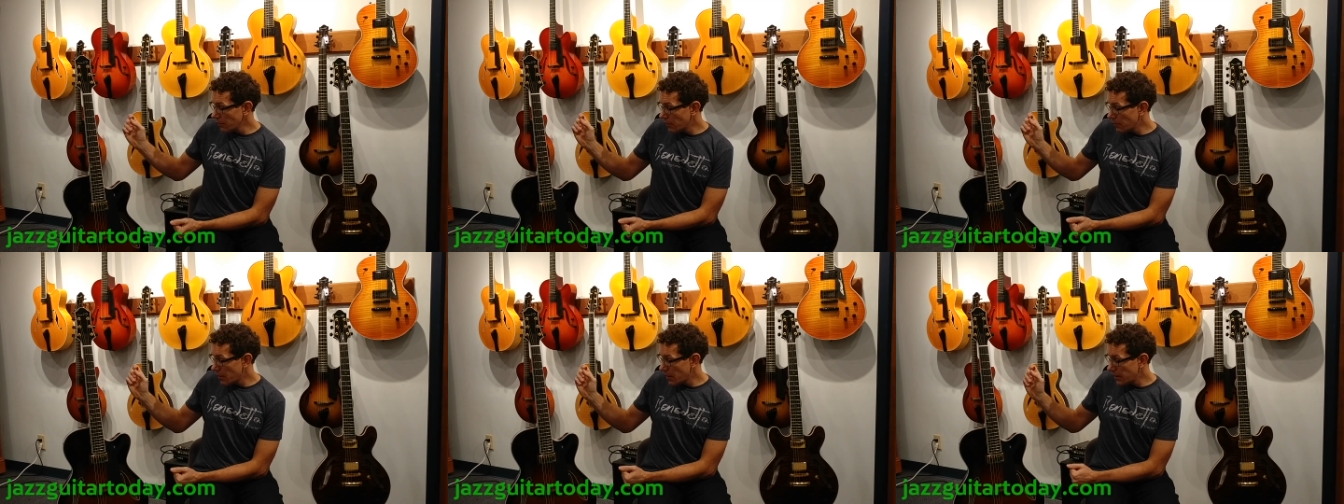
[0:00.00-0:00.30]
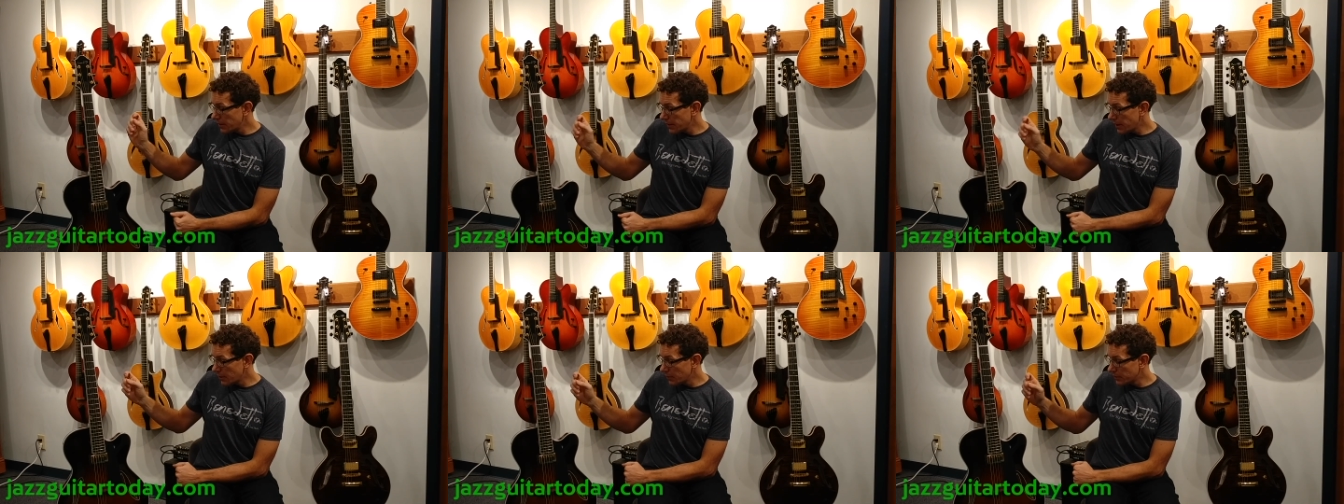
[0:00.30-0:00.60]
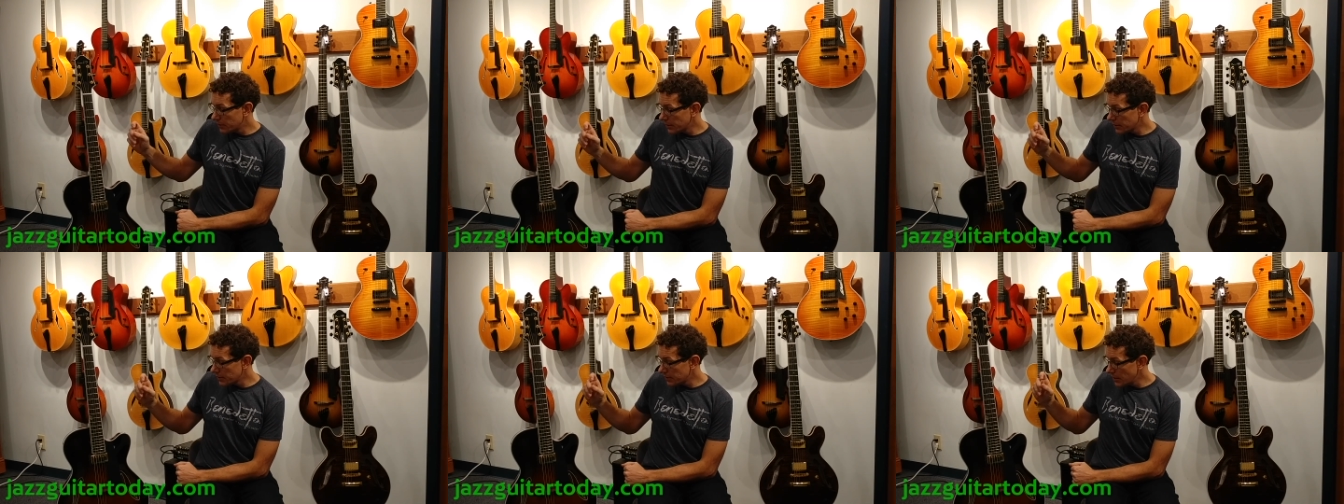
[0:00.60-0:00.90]
The Benedetto
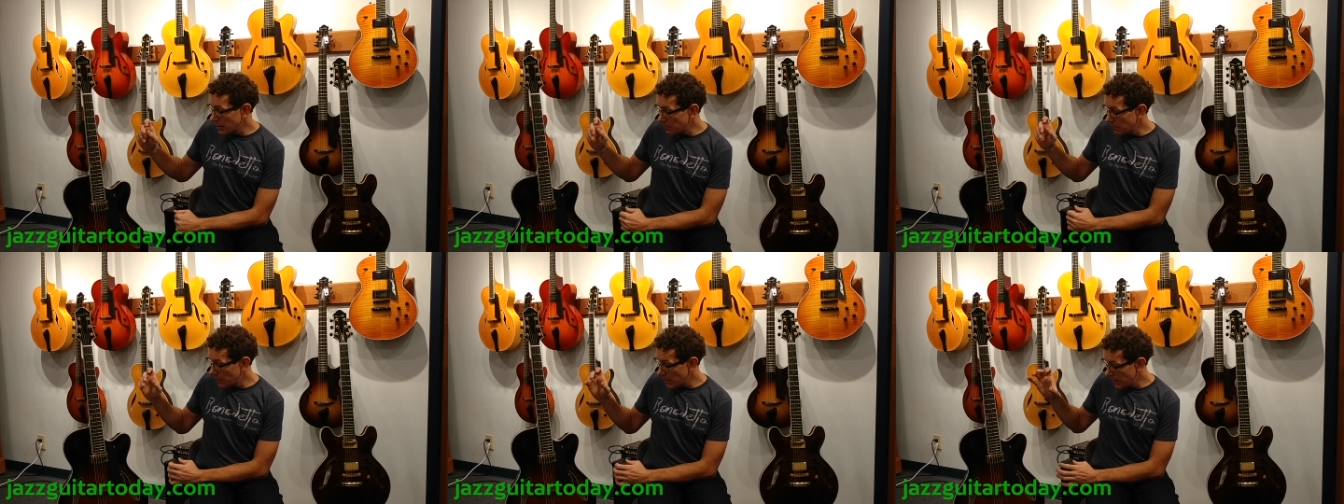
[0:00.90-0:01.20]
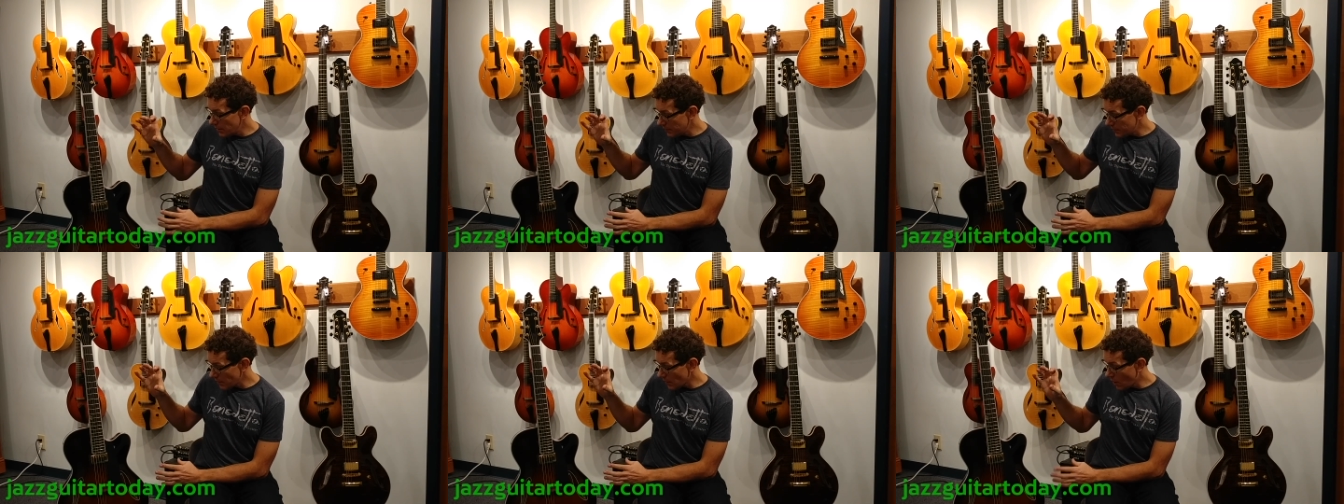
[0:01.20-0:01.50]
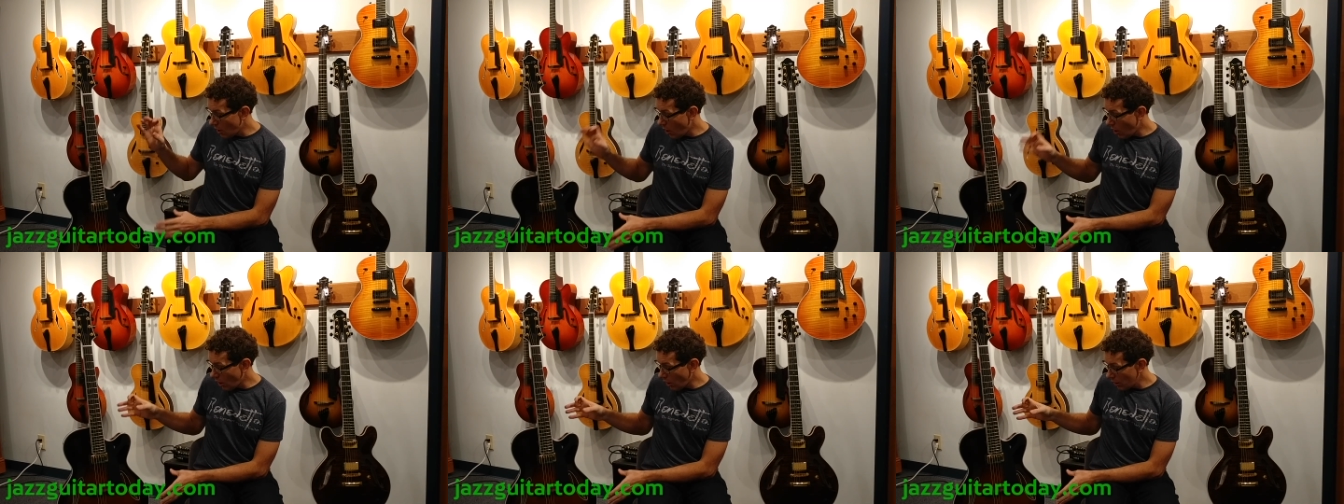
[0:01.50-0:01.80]
16B is a
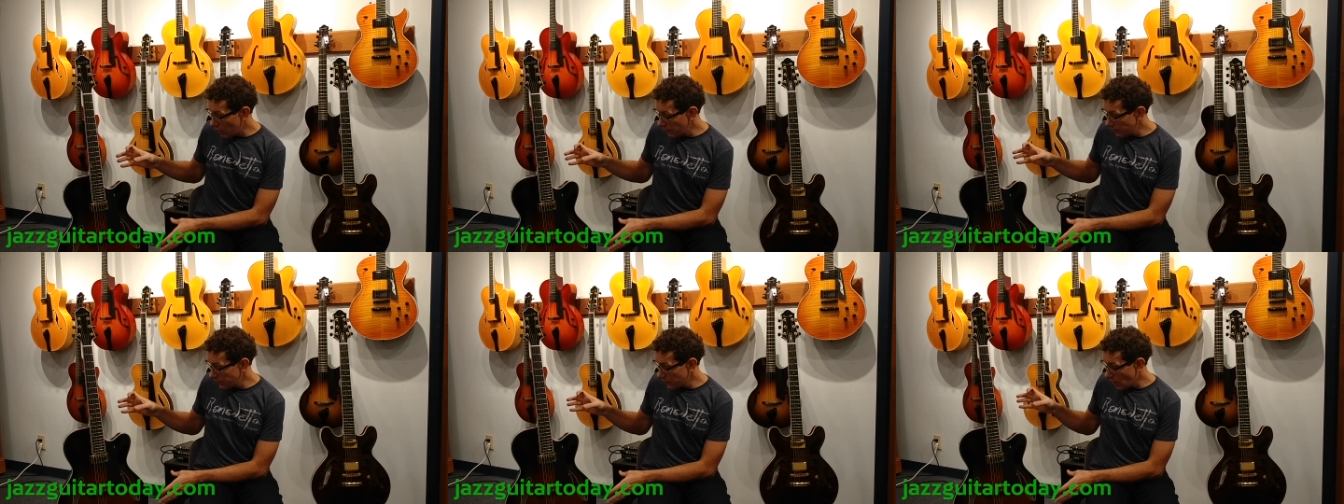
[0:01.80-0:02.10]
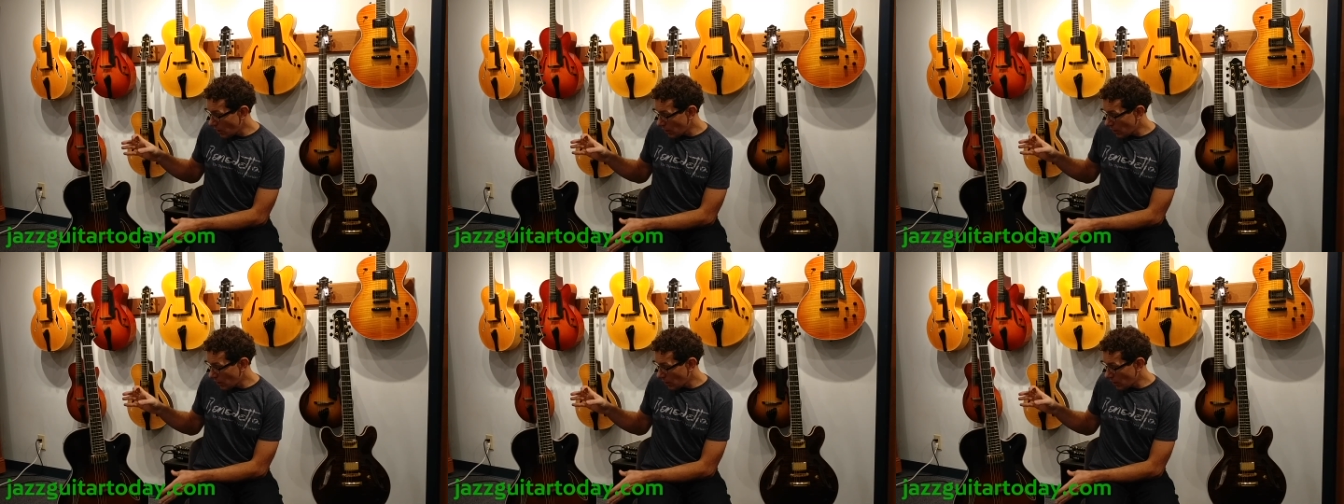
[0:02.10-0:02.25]
carved